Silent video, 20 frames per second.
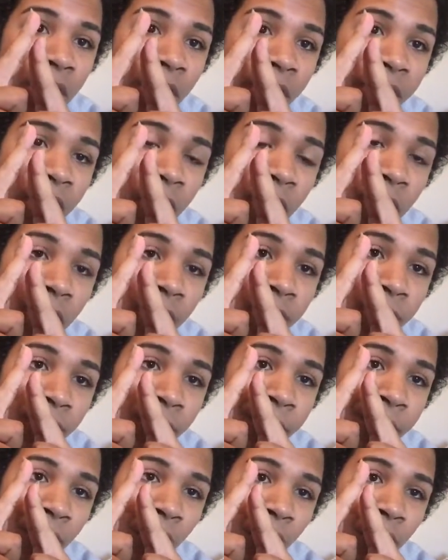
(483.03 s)
like
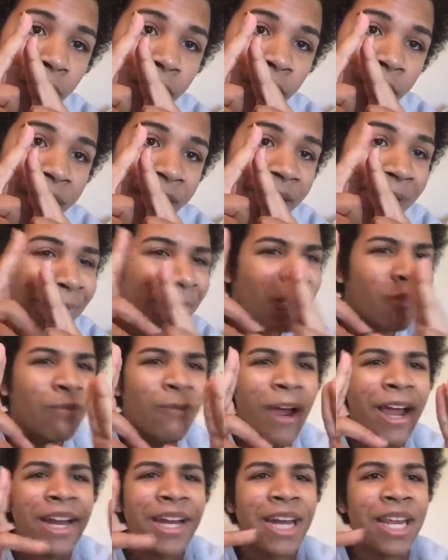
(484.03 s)
hovering over him
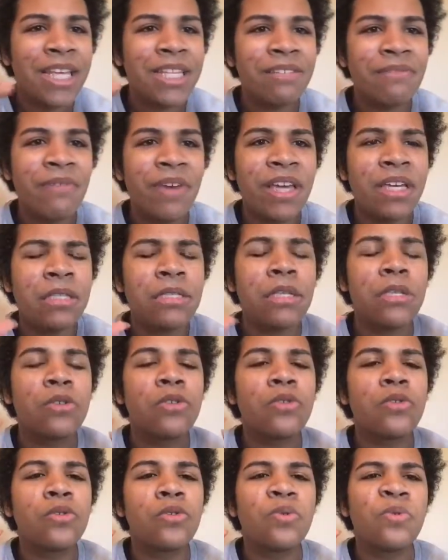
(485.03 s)
right in his face,
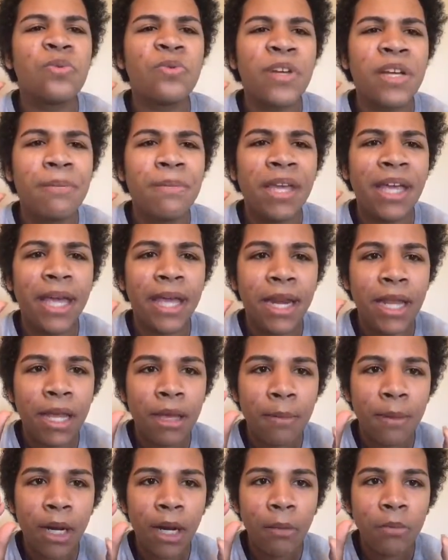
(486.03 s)
screaming at
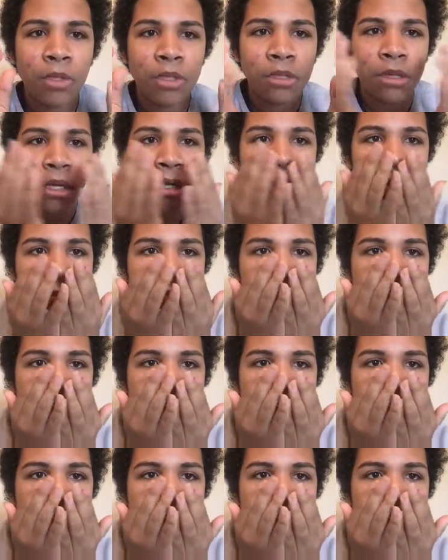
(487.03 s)
him, and I'm just like